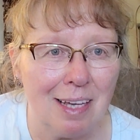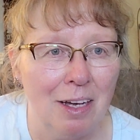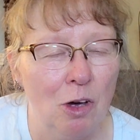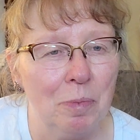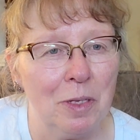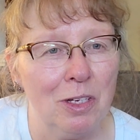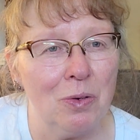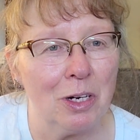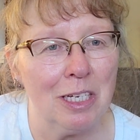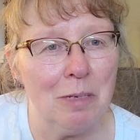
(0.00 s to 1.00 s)
I hope that
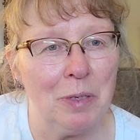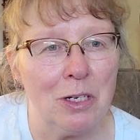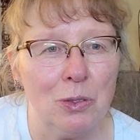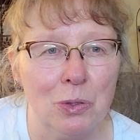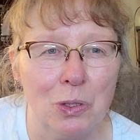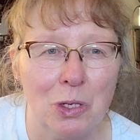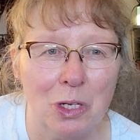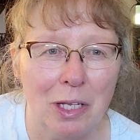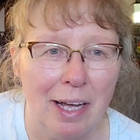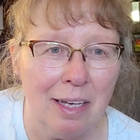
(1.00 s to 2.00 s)
you are keeping
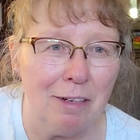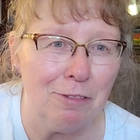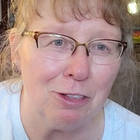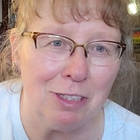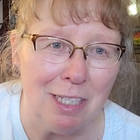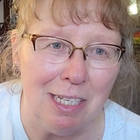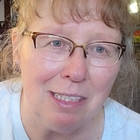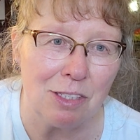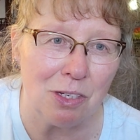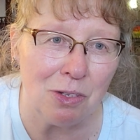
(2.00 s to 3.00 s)
cool, and if you're in the
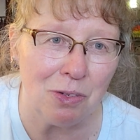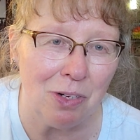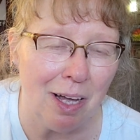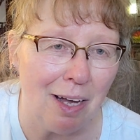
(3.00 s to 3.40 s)
heat zone,